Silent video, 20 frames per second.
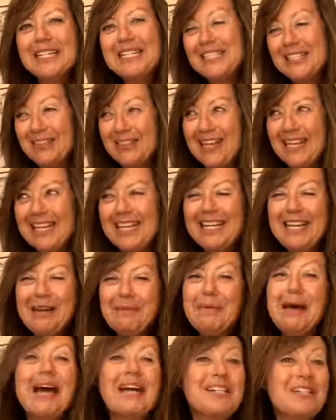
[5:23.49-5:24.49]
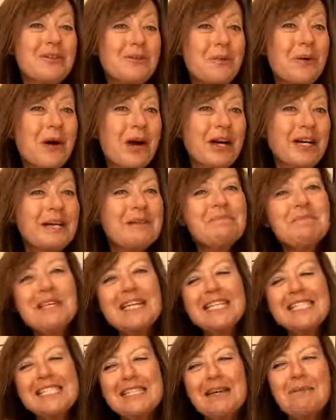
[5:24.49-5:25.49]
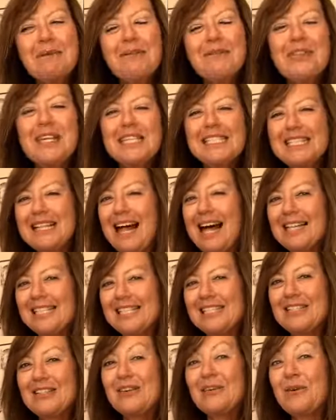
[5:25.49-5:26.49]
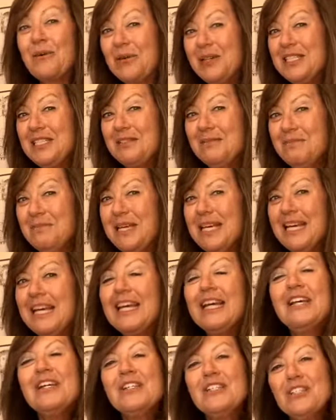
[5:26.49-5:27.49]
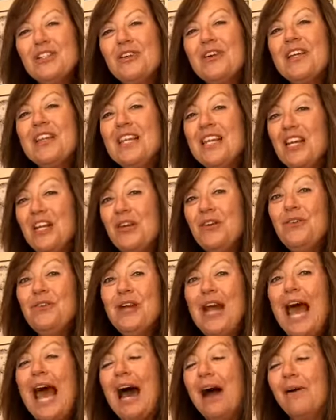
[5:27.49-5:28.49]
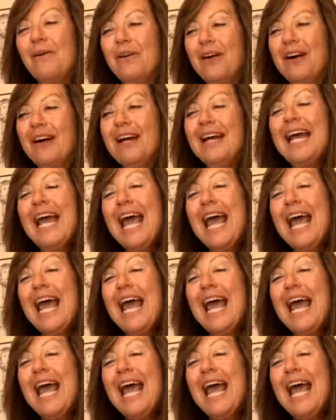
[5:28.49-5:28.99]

so they can get back to work because some of these classes are going to be during the noon hour.